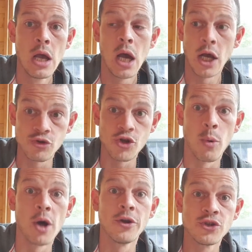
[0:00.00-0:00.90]
And
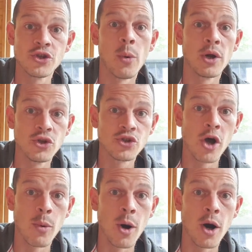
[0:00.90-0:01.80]
so on and so on and
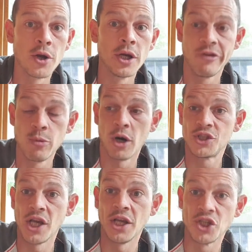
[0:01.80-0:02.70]
so on. And if you want to
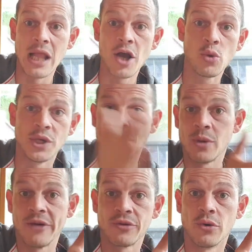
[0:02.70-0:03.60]
change your language, you
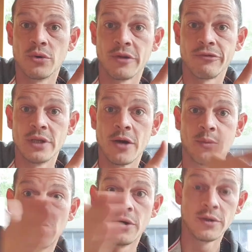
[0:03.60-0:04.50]
have to go to a different
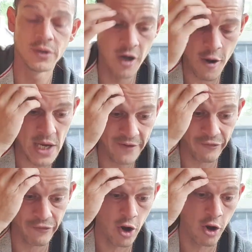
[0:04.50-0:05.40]
network. You know what I mean?
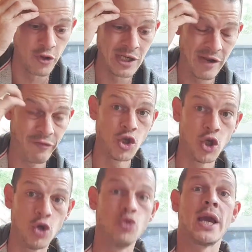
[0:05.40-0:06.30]
For all the different
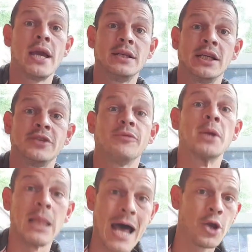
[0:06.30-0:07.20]
use cases from
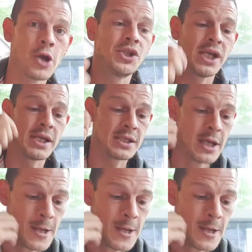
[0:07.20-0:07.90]
the languages